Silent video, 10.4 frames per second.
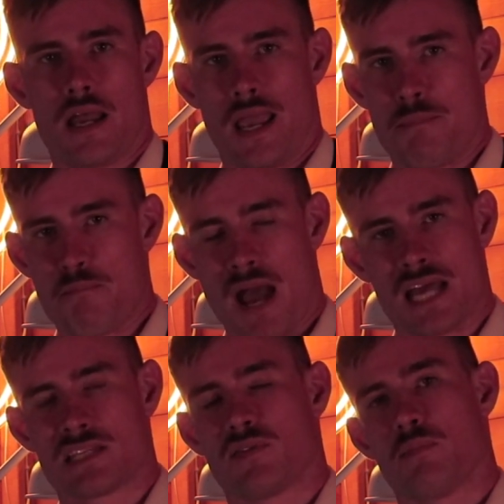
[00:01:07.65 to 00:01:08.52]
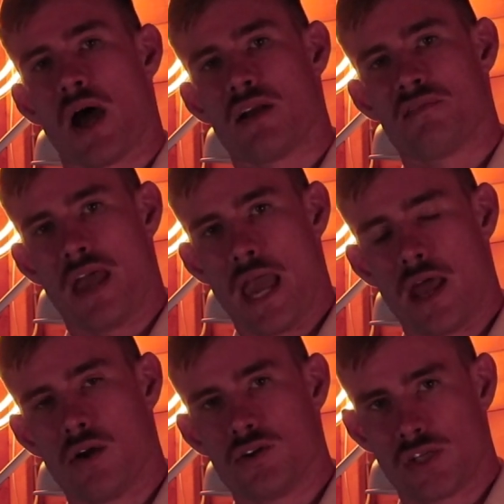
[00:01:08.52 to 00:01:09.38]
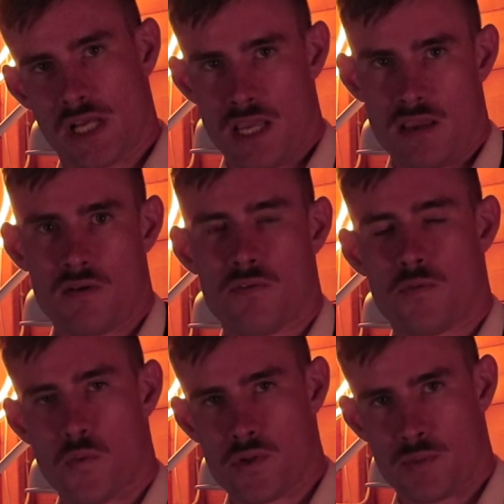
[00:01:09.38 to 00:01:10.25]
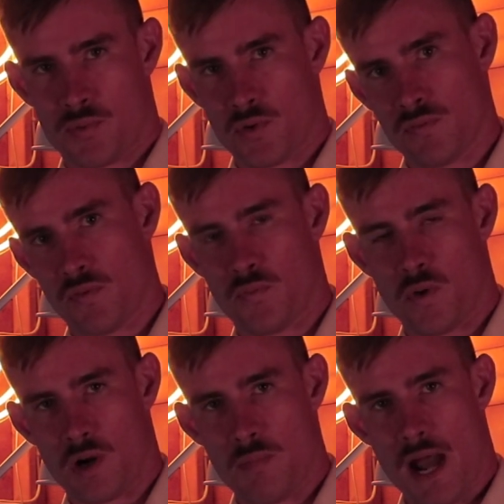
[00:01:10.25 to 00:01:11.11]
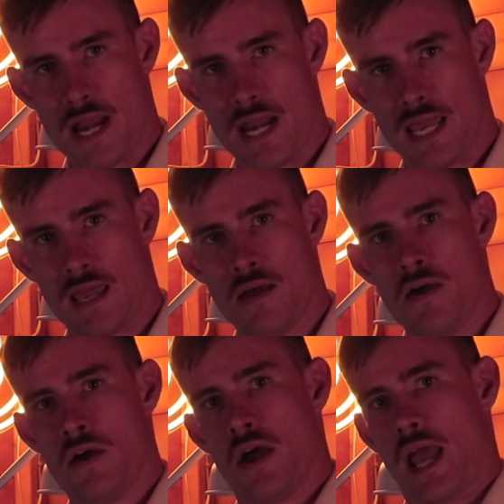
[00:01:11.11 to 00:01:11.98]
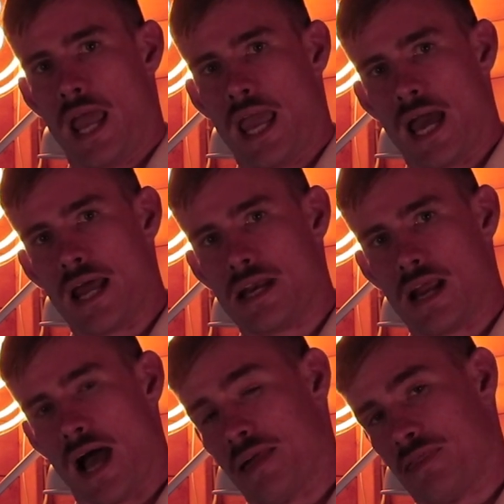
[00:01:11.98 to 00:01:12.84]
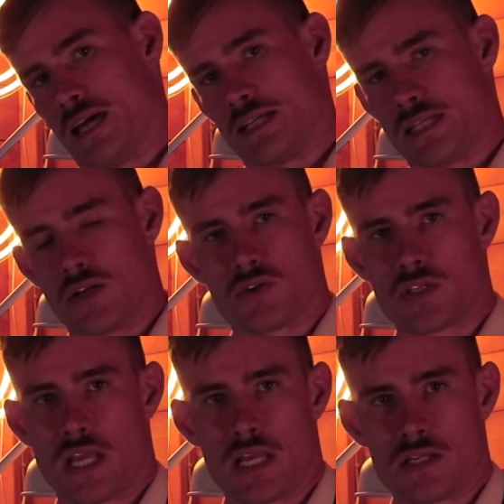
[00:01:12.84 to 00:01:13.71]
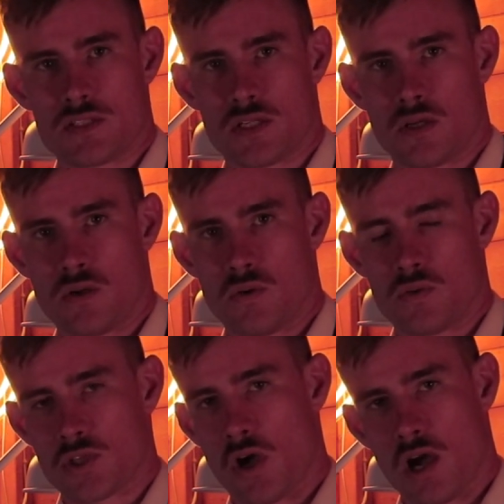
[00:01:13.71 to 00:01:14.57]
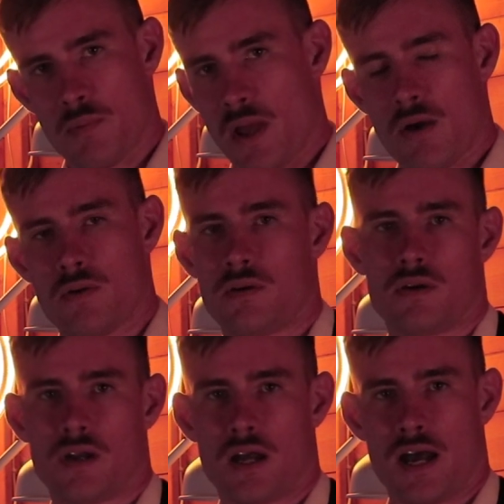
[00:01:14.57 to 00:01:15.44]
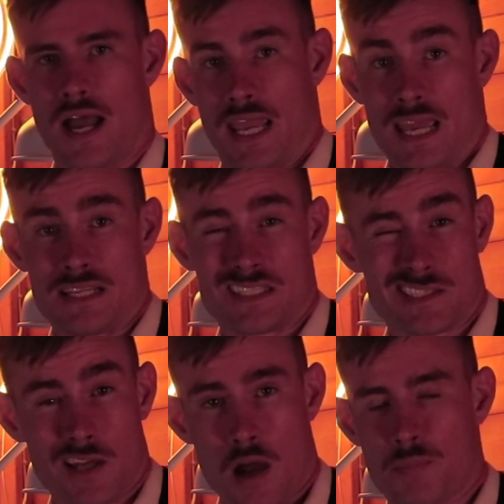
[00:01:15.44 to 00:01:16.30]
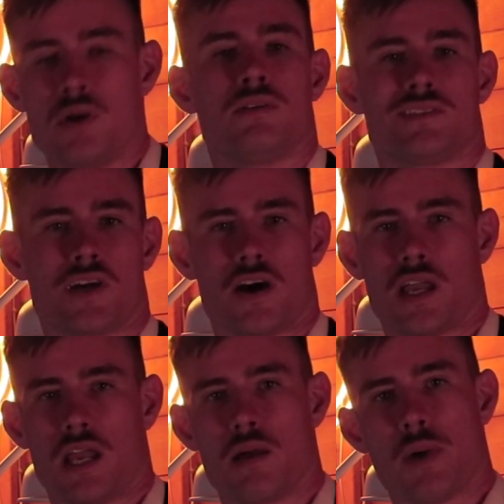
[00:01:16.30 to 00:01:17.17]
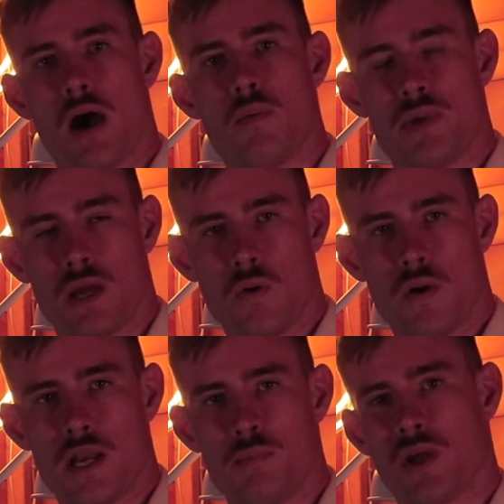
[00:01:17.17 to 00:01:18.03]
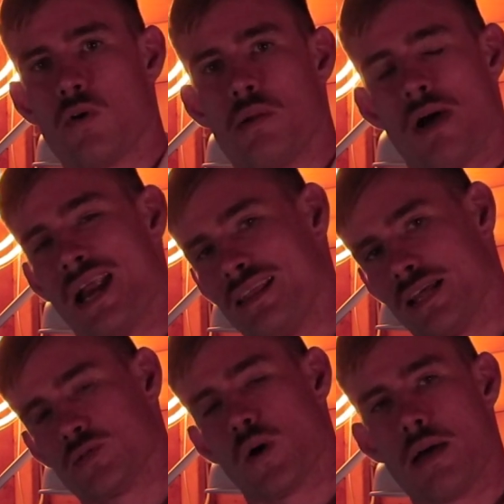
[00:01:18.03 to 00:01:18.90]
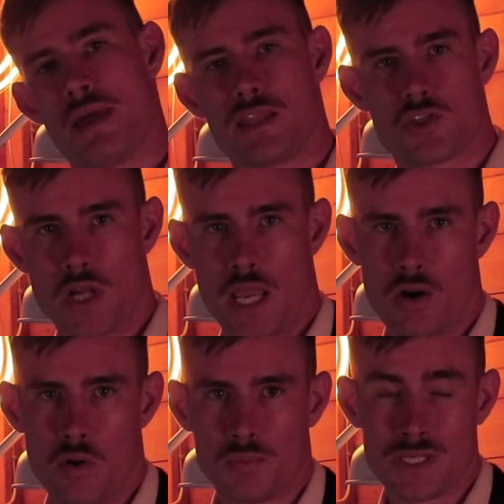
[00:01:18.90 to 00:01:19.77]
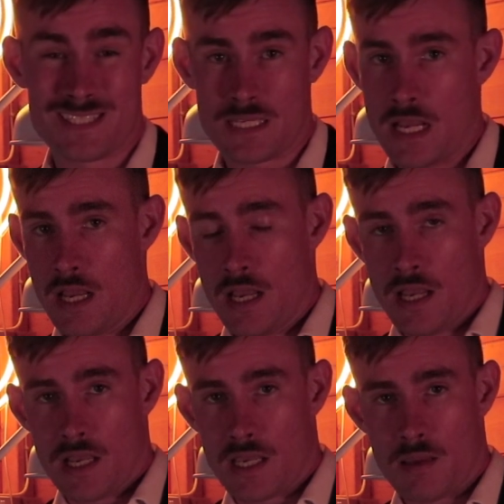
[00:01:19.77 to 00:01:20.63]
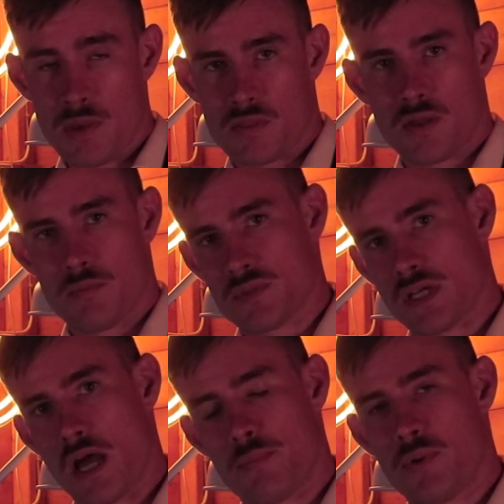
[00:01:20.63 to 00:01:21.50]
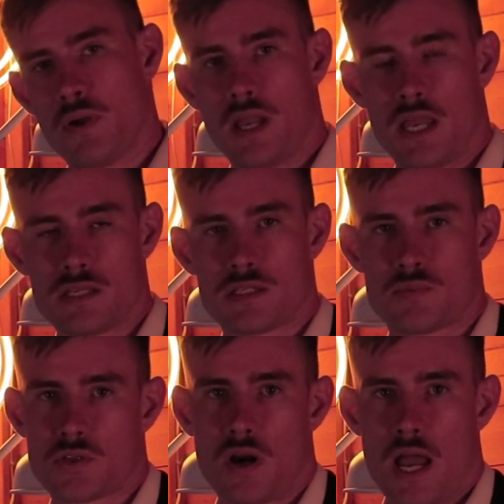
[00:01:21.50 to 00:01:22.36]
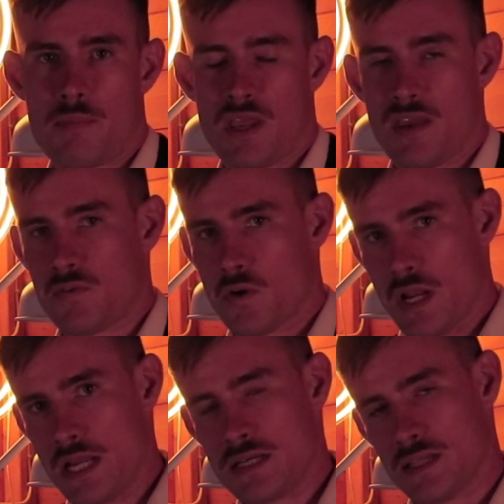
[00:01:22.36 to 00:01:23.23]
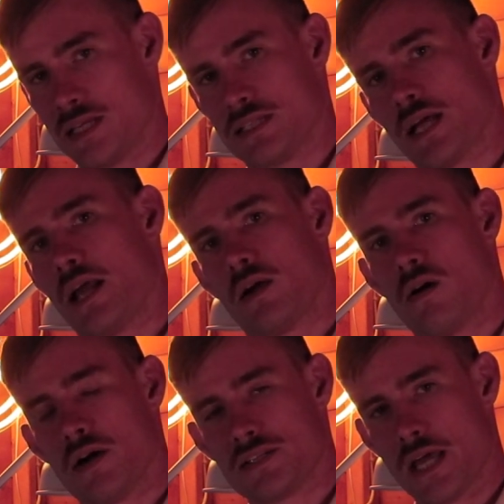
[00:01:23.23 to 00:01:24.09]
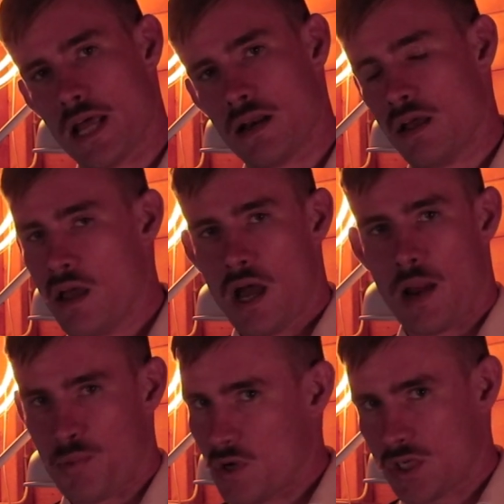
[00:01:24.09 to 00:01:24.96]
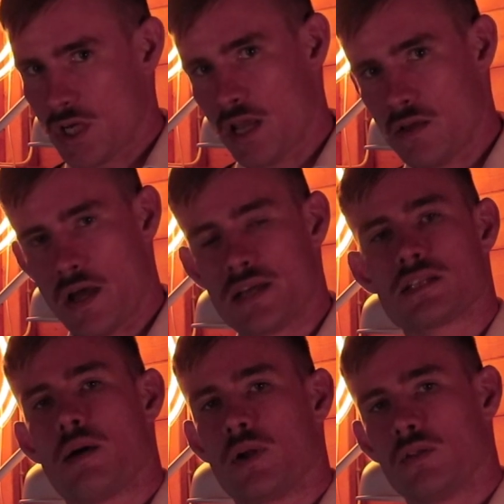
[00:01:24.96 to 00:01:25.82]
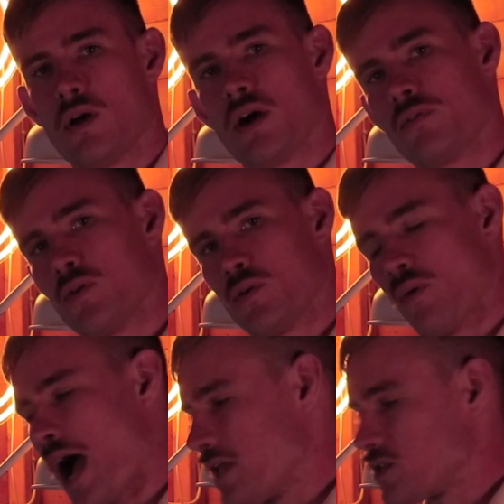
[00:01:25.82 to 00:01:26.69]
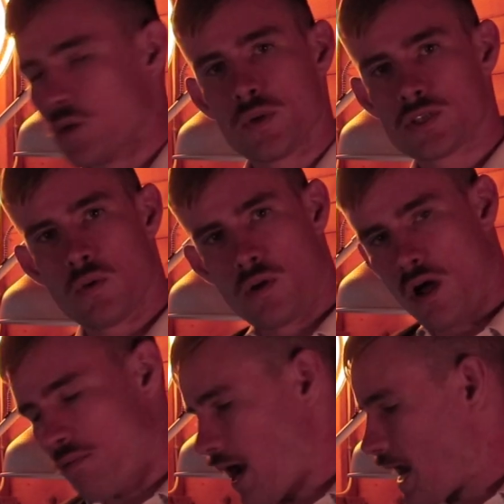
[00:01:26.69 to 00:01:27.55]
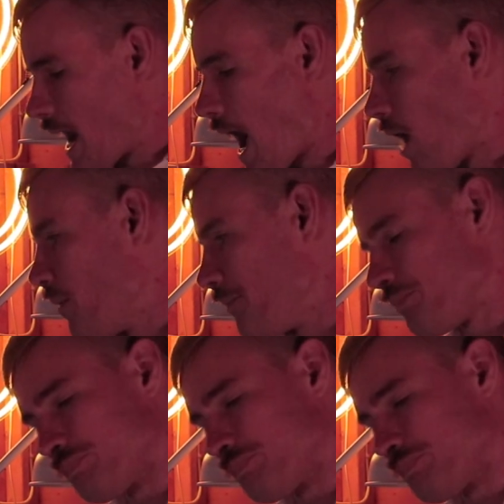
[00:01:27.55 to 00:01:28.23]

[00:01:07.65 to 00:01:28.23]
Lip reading: A massive amount of energy for the proof of work mining, and I think it's interesting to talk about. I can't stop talking about Bitcoin and Bitcoin mining. That's why I made the channel. Please give me a thumbs up and subscribe if you're into this kind of content. I appreciate you guys coming along for the ride. So what's going on right now?